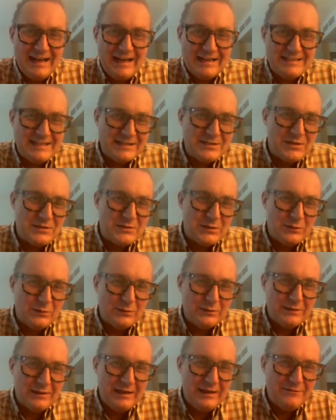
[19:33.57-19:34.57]

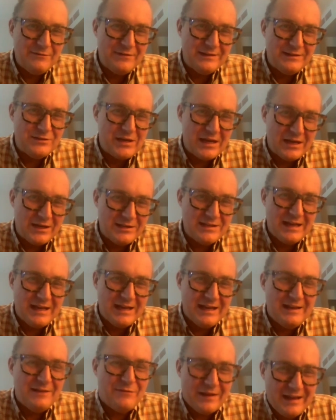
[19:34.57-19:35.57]
digital evangel-
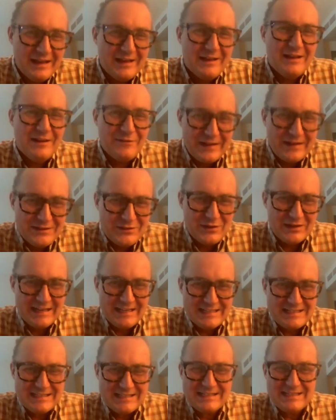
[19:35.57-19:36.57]
uh, ev-
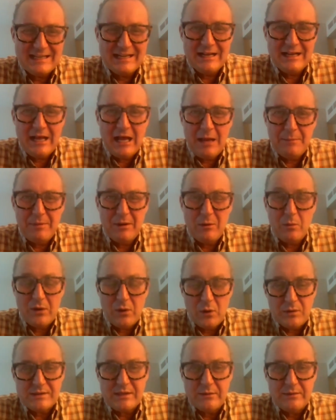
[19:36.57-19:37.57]
evangelists, but we
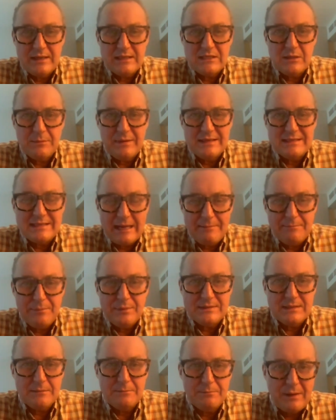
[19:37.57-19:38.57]
also mm-hmm. need to be
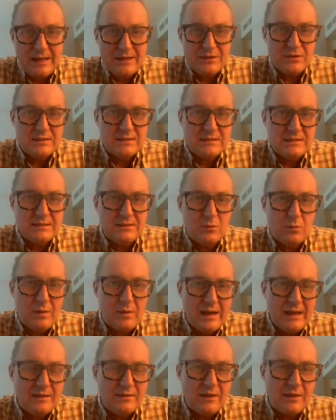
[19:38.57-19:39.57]
tempered in patience in the
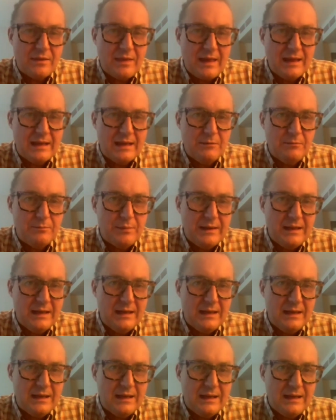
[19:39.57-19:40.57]
way that they can
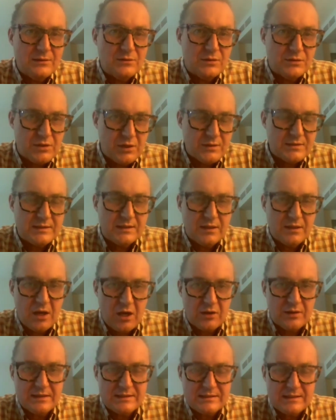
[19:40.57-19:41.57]
be introduced and
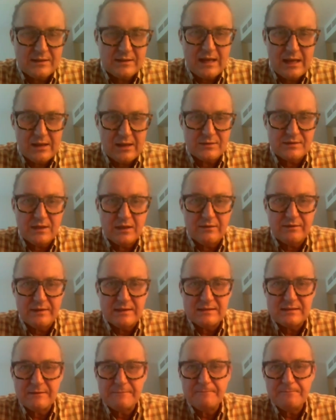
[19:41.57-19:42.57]
harnessed in the health
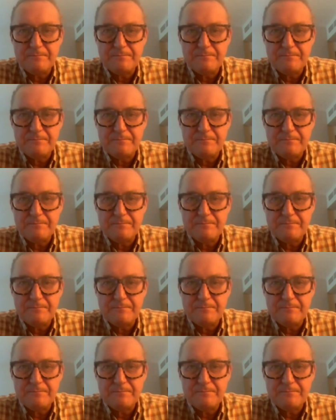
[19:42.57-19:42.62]
service.